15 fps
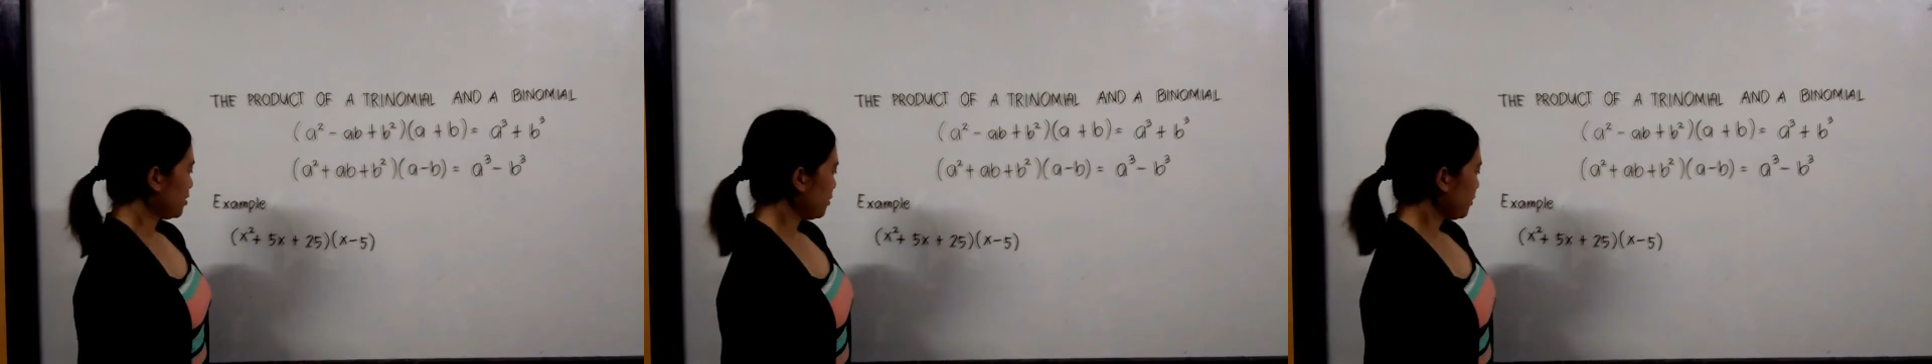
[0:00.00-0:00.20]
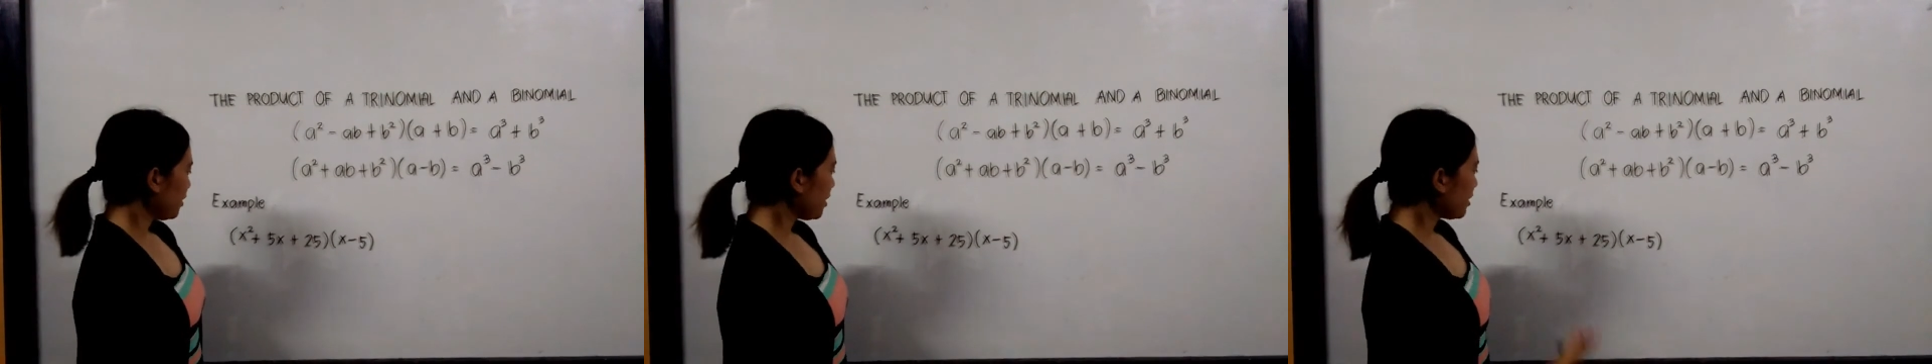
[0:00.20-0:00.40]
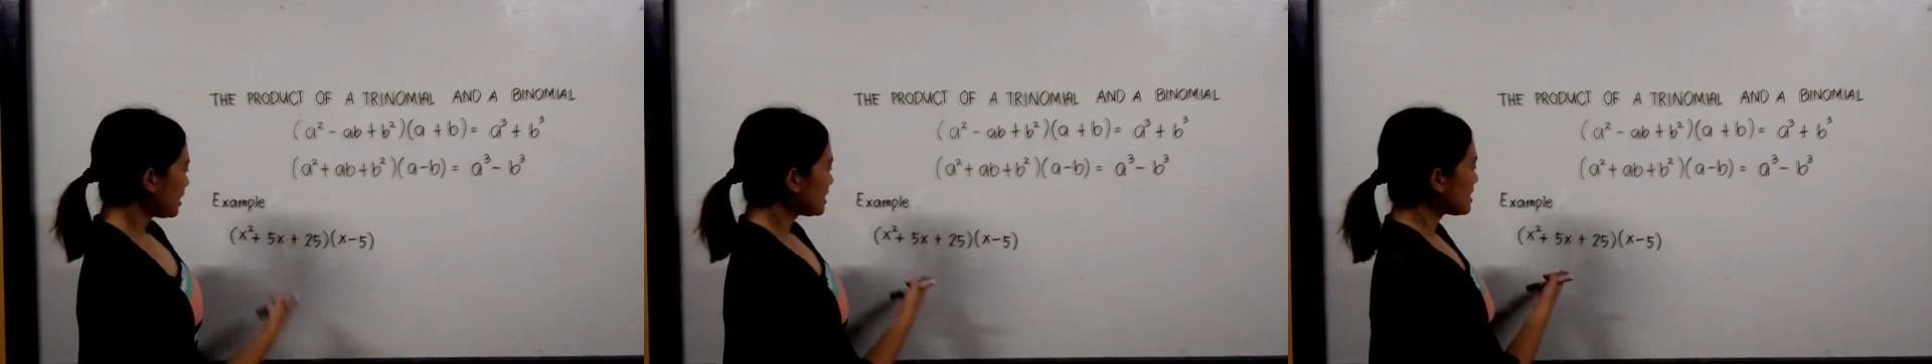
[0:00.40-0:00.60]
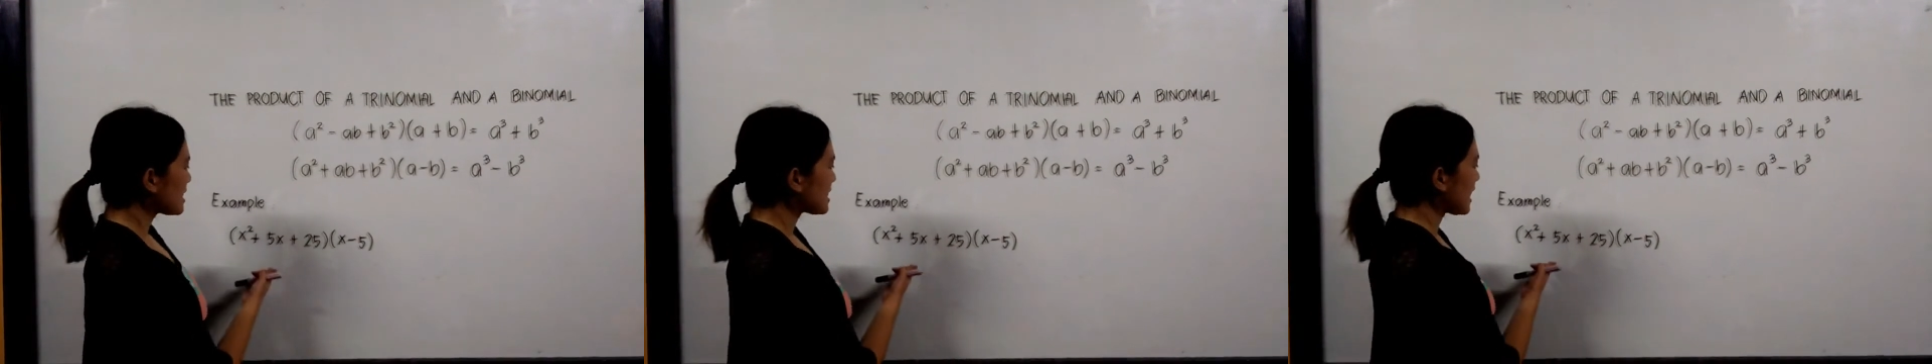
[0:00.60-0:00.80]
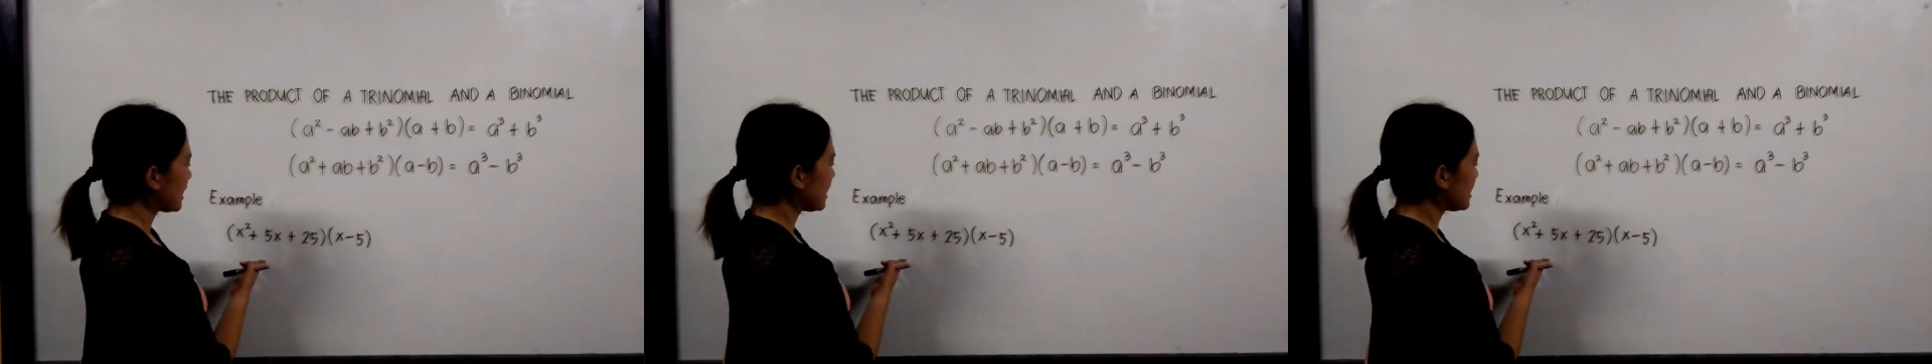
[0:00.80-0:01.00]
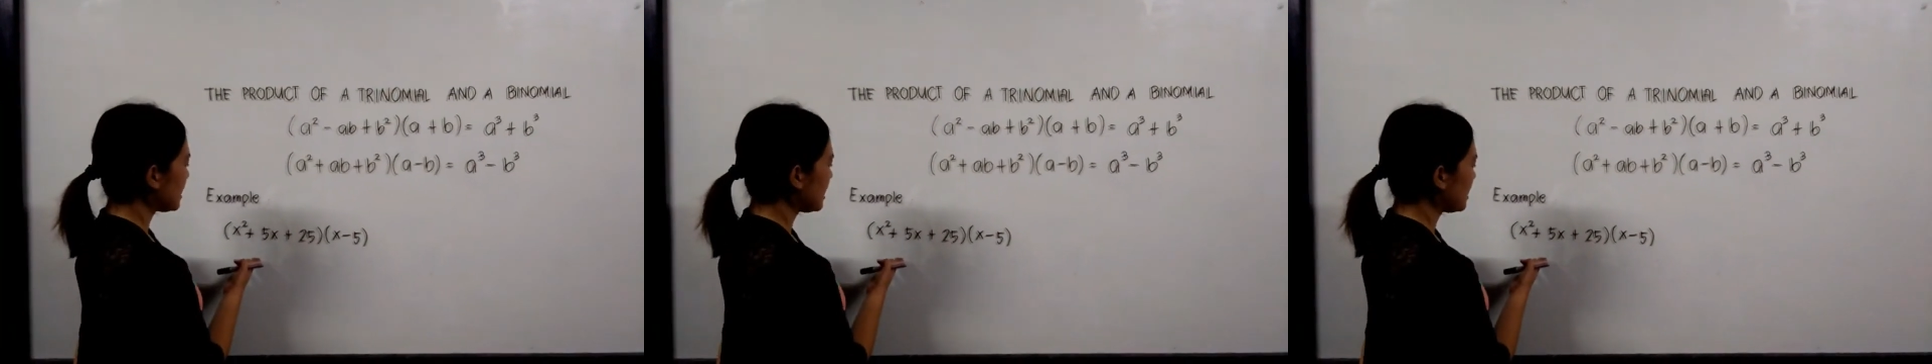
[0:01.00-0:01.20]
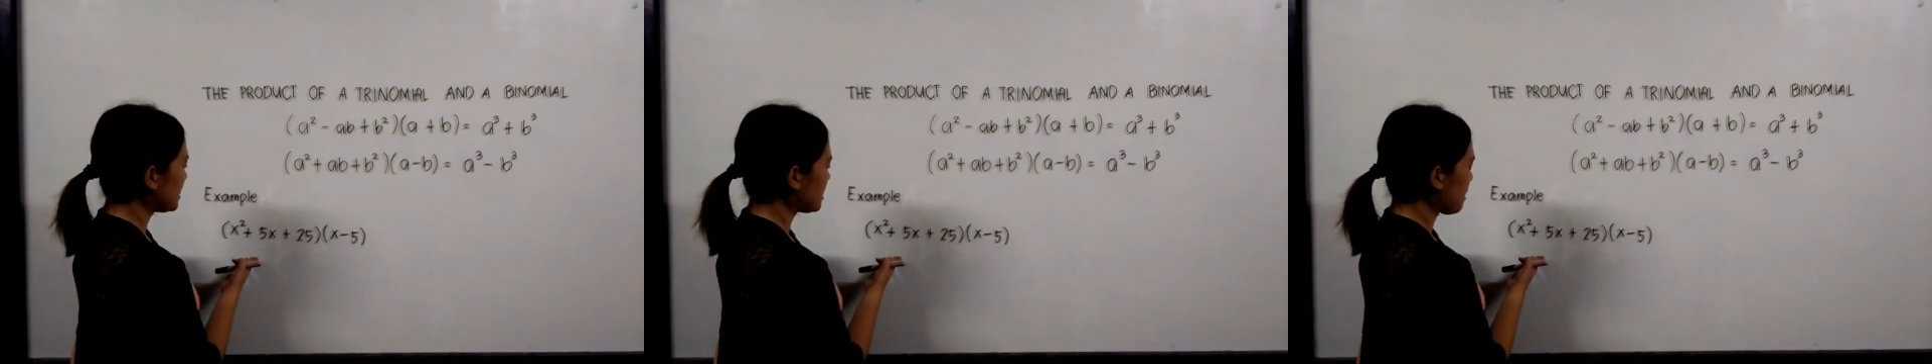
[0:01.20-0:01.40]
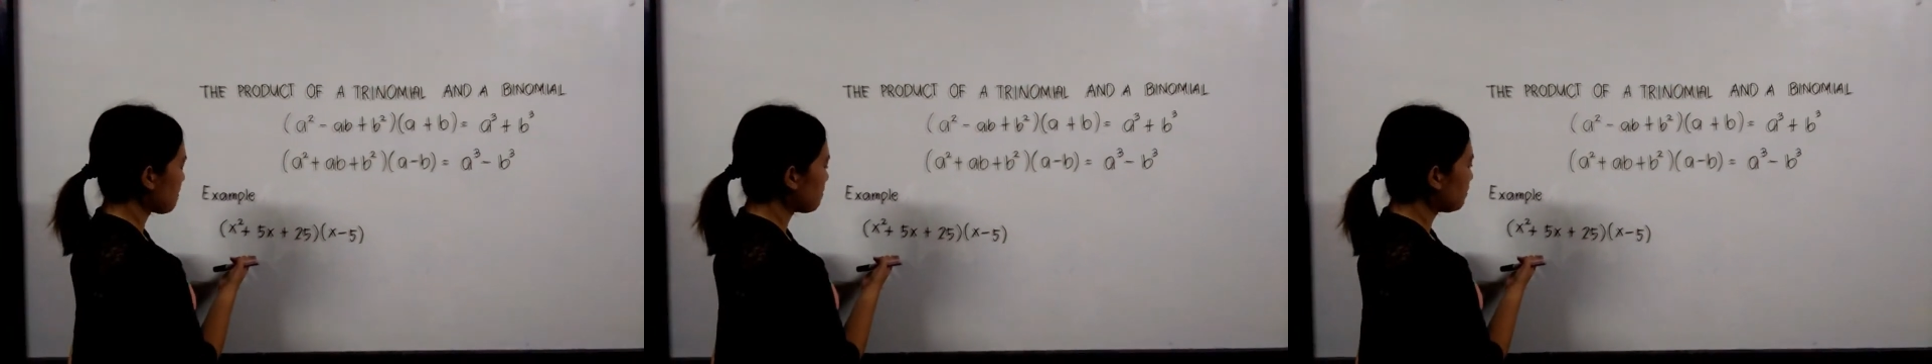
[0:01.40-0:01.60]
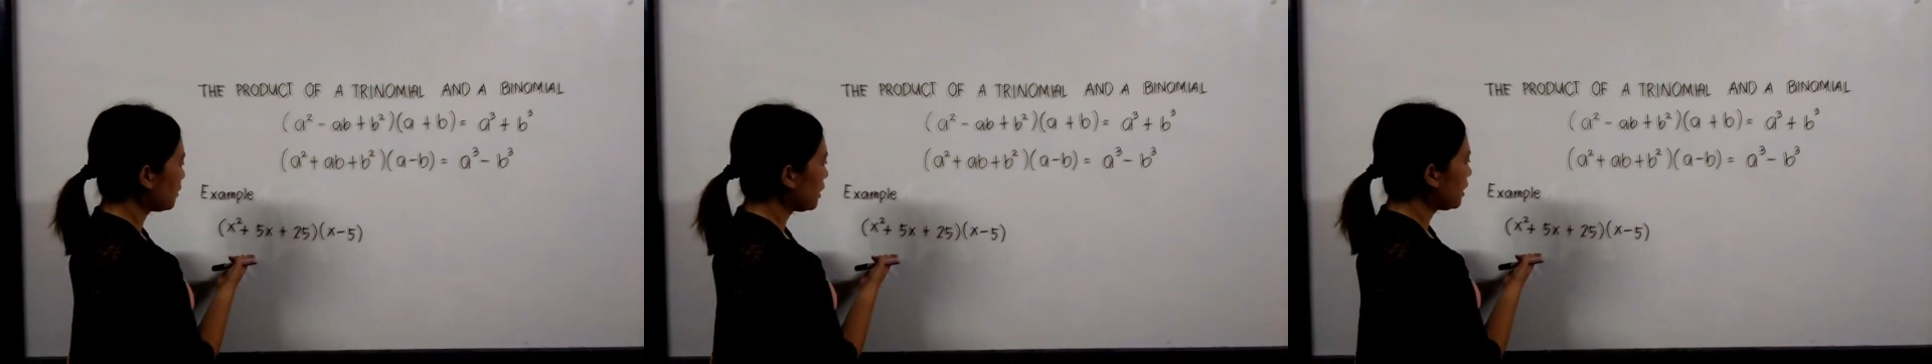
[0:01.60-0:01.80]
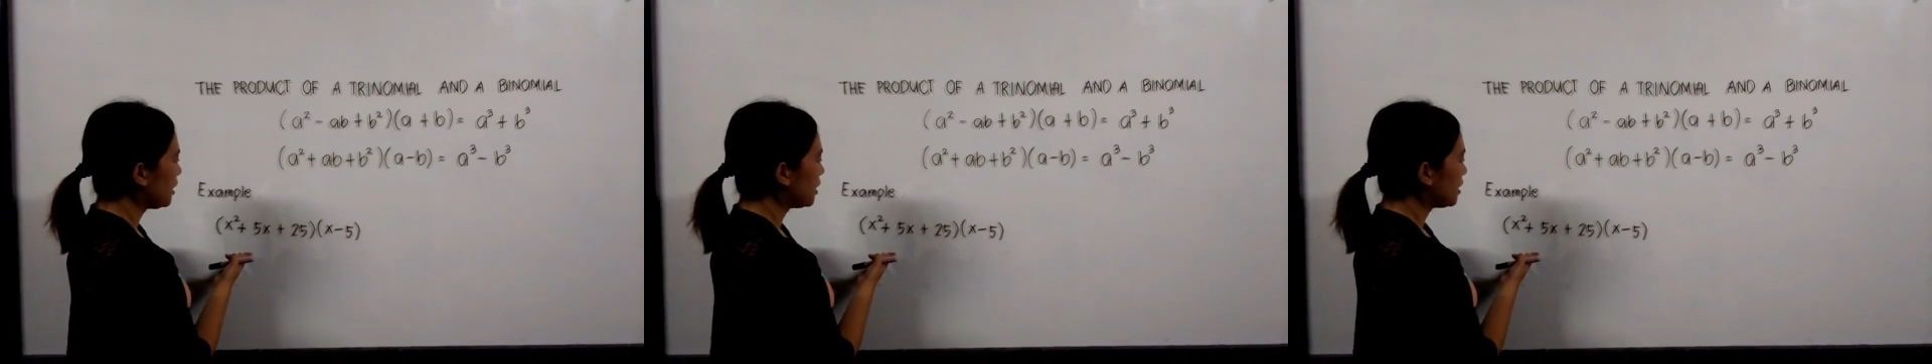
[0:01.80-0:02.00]
So here is the second
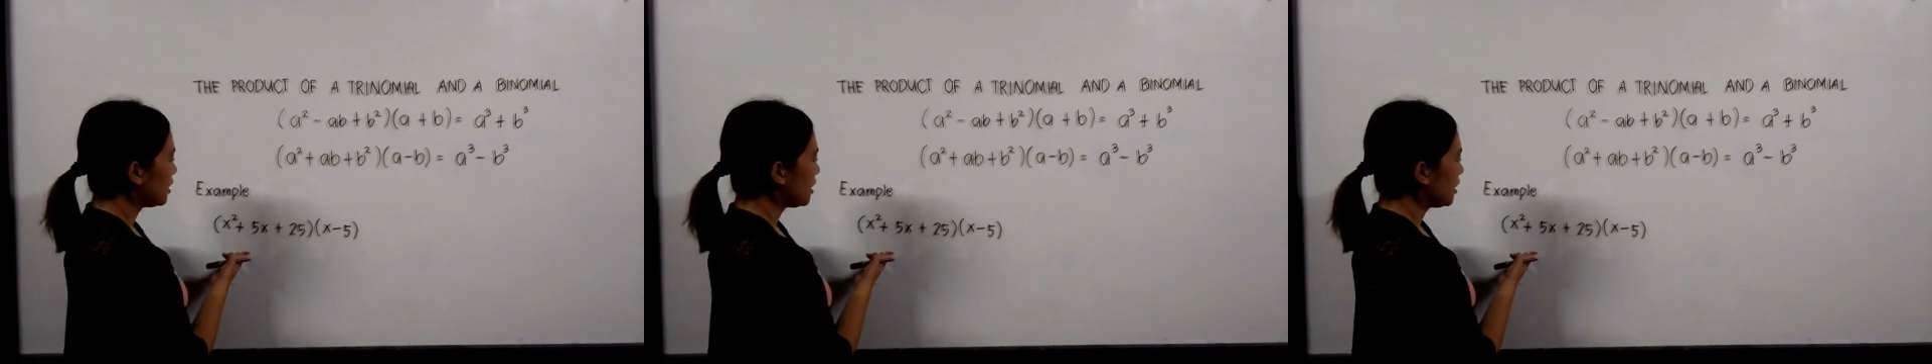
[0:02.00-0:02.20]
example.